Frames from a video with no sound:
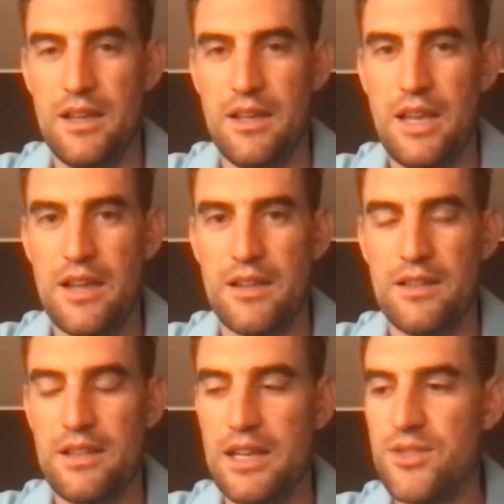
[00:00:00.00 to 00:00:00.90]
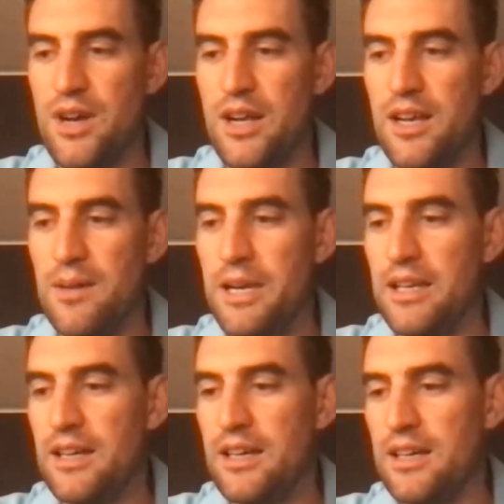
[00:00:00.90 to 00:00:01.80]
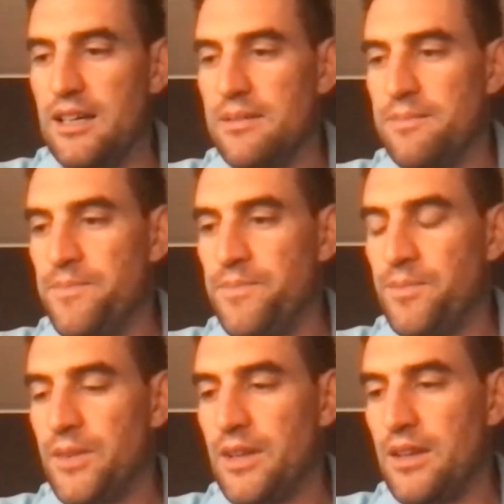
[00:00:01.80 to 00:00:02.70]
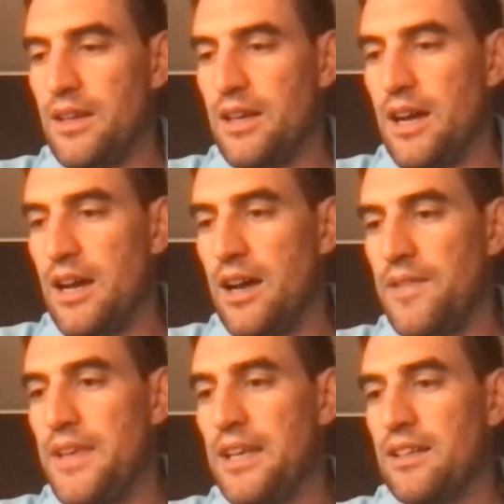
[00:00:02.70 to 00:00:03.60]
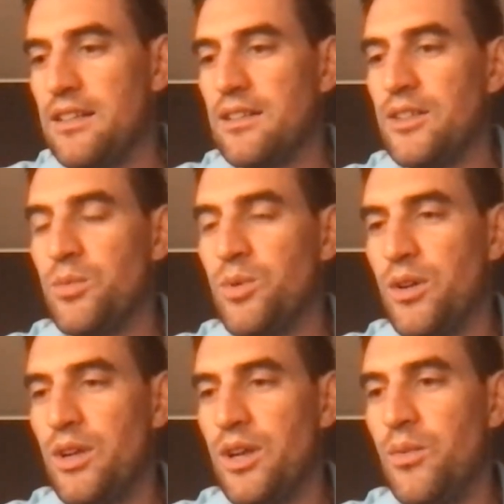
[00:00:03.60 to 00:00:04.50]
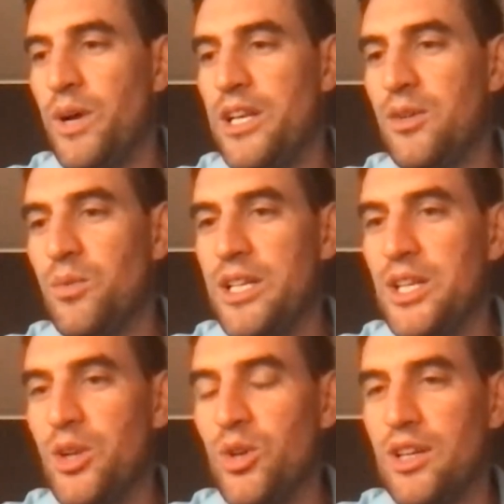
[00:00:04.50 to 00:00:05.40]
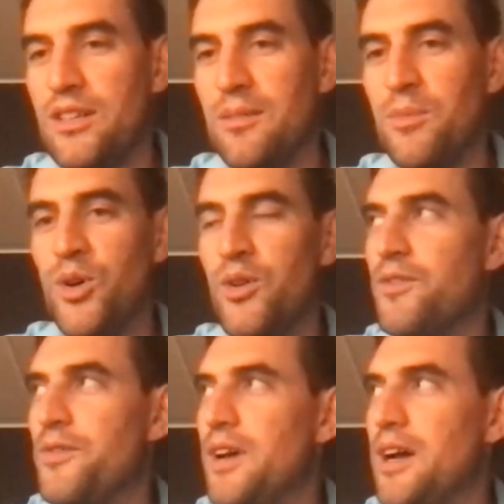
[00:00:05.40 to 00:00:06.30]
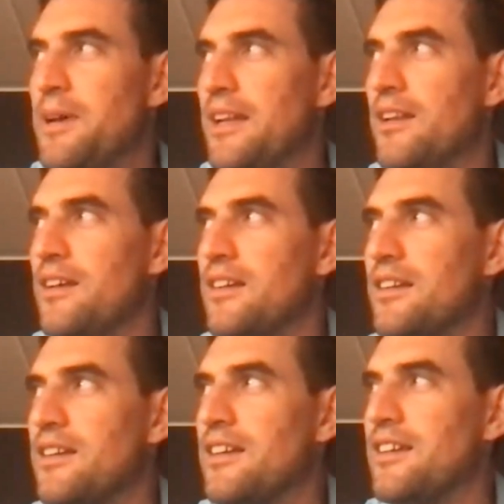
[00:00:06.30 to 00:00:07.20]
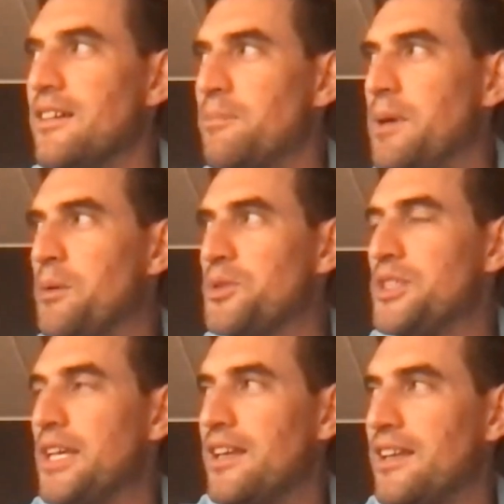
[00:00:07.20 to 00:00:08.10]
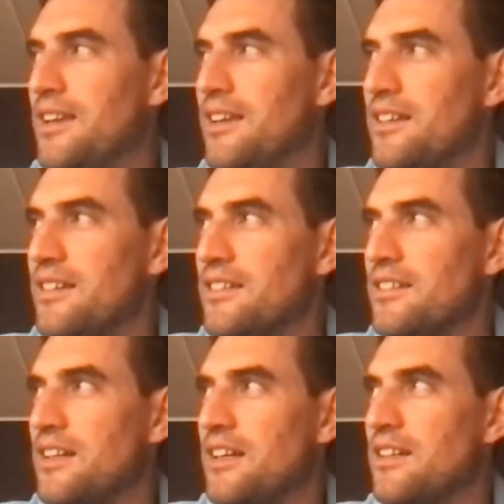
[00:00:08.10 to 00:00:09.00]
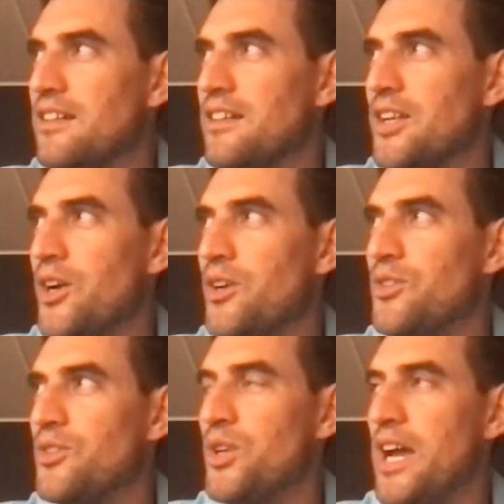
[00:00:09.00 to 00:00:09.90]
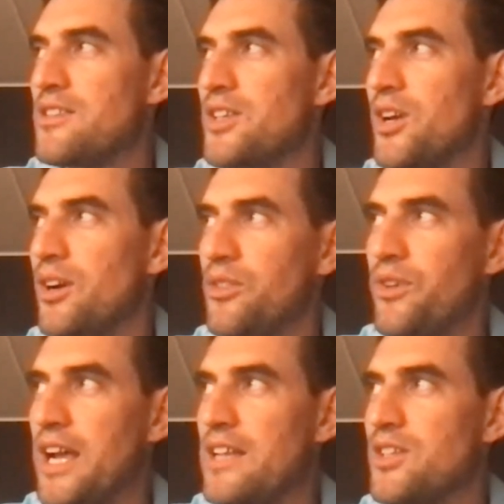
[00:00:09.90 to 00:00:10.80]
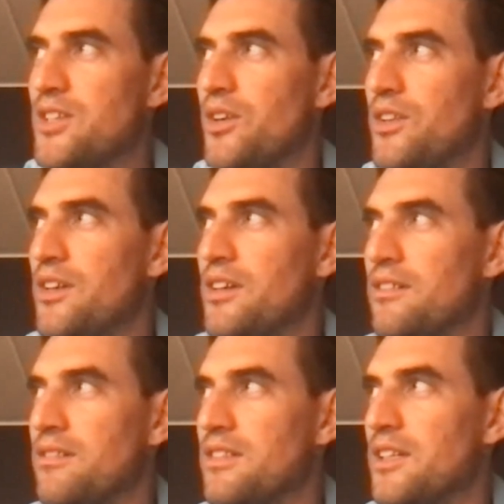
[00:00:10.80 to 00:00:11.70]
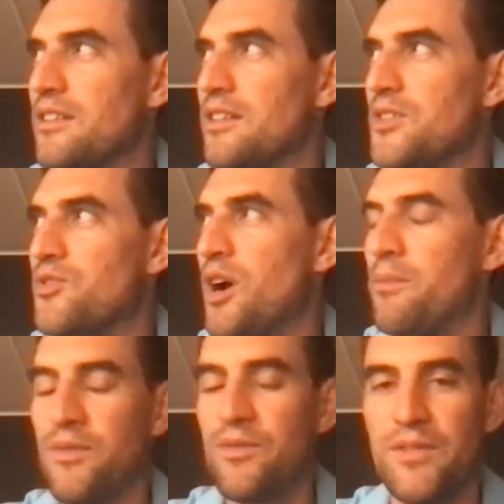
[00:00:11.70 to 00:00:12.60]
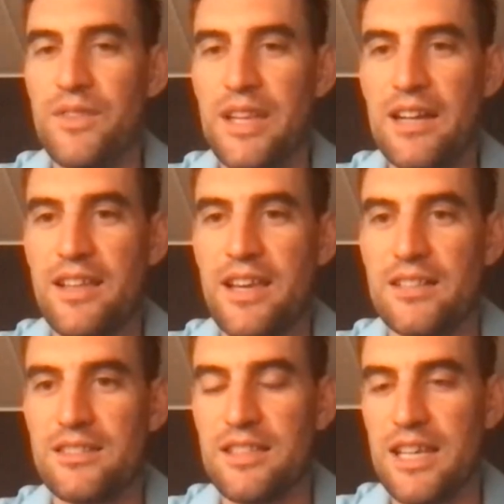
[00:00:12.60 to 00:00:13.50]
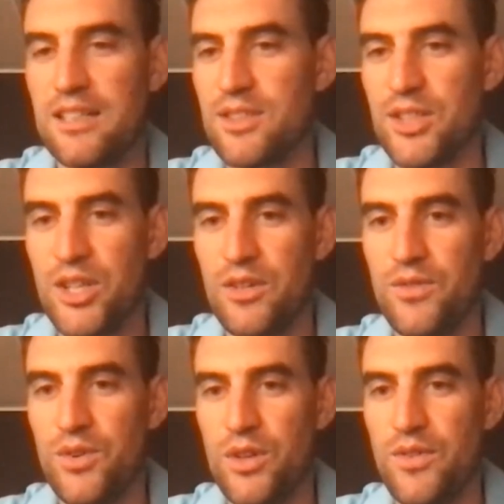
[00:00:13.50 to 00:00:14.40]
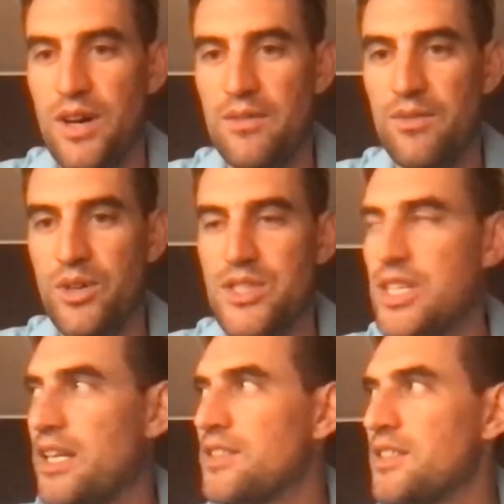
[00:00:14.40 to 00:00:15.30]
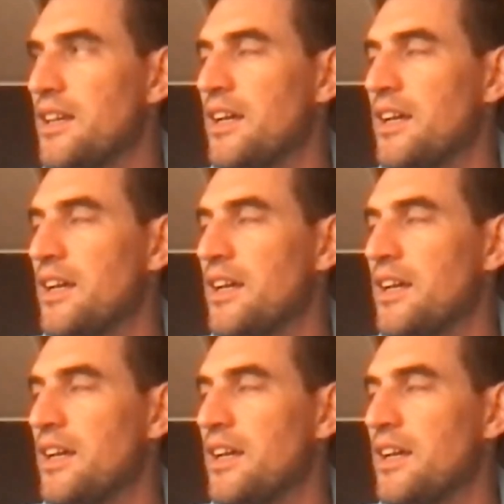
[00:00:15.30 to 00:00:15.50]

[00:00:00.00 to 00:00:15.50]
Yeah, that's right. I mean, I think when you look at the move, I mean, people see, 2 days ago or 3 days ago, the drop from 58,000 down to 45, 46,